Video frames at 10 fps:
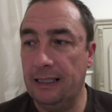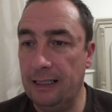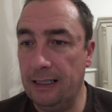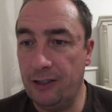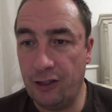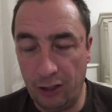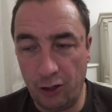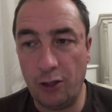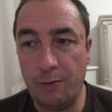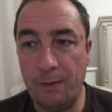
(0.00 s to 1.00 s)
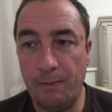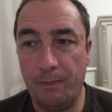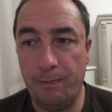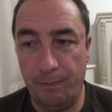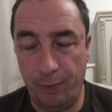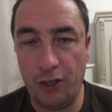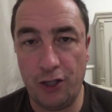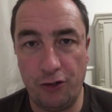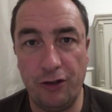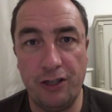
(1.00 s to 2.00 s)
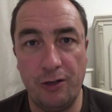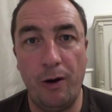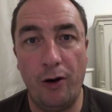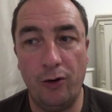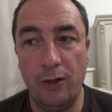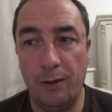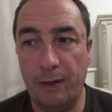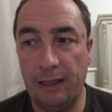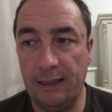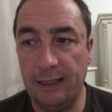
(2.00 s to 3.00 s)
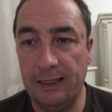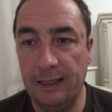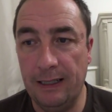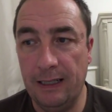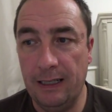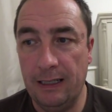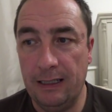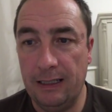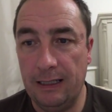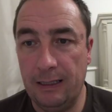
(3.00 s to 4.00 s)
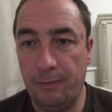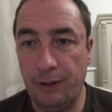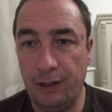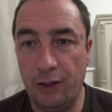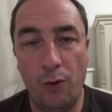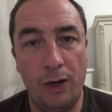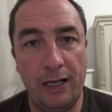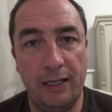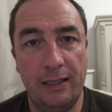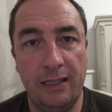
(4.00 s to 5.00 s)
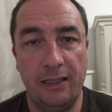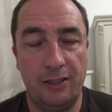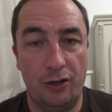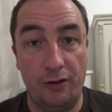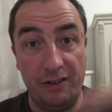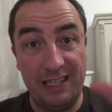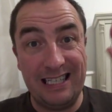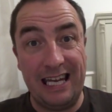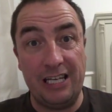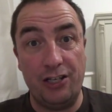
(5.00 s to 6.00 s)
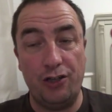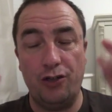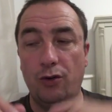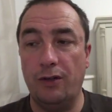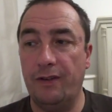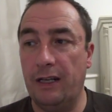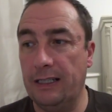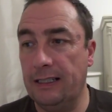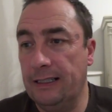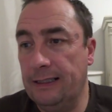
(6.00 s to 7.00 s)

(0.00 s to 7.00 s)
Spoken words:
It's still going to be blustery tomorrow, apparently. but nowhere in the sort of danger zone, if you like.